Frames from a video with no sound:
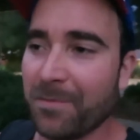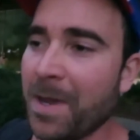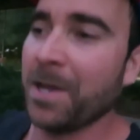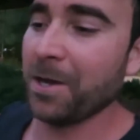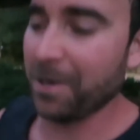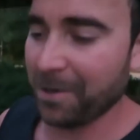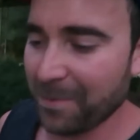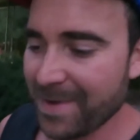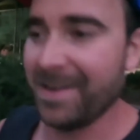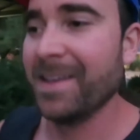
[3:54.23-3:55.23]
over my
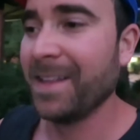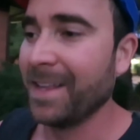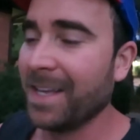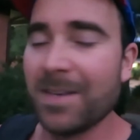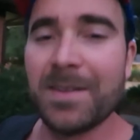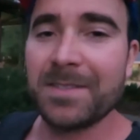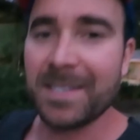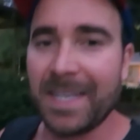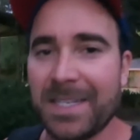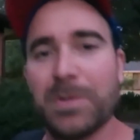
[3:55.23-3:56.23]
arm and I'm gonna have
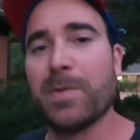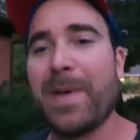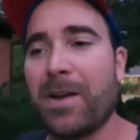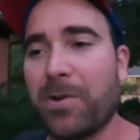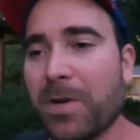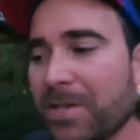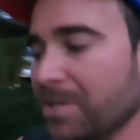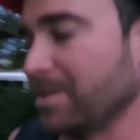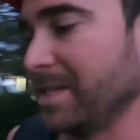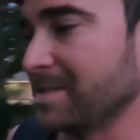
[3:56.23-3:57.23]
to take it to a power
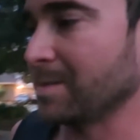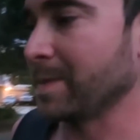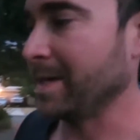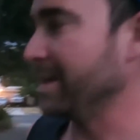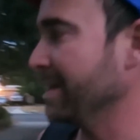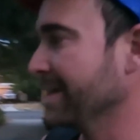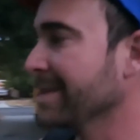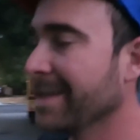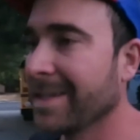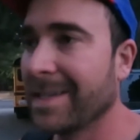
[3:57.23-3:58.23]
washer and get some like,
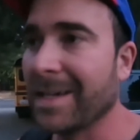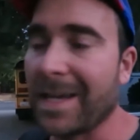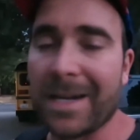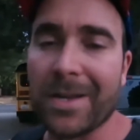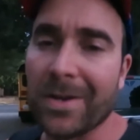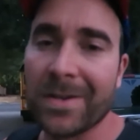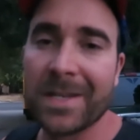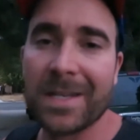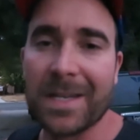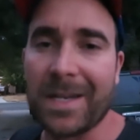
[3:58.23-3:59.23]
I don't know,
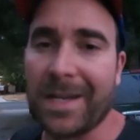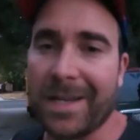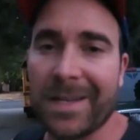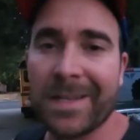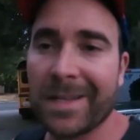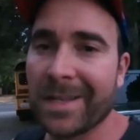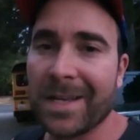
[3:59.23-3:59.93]
uh,